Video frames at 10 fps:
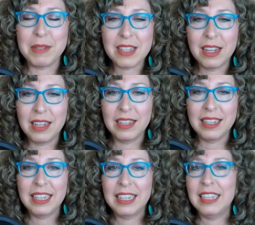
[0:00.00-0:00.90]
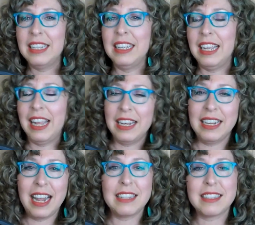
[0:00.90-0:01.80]
It's called
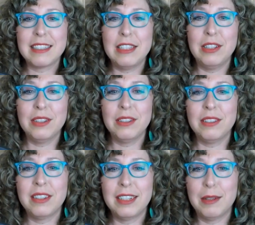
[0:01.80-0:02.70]
Aden asks you